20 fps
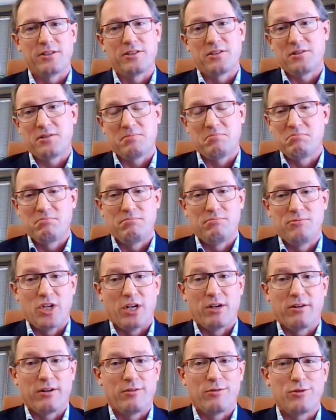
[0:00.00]
it's
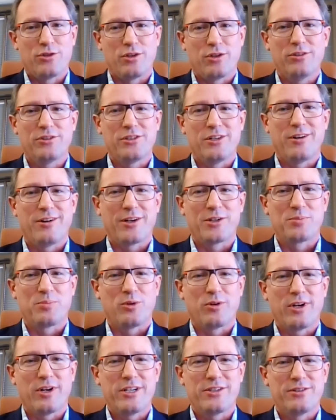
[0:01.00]
generating results in our
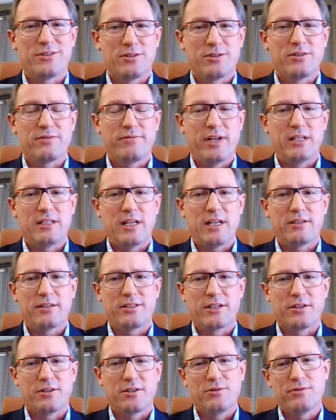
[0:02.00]
exploration. So it's
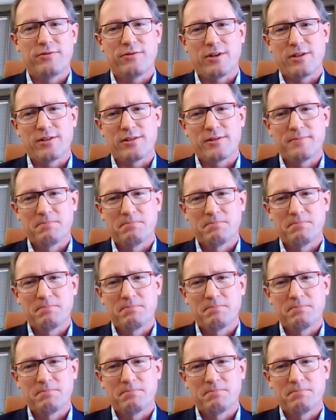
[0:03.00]
fantastic news for us.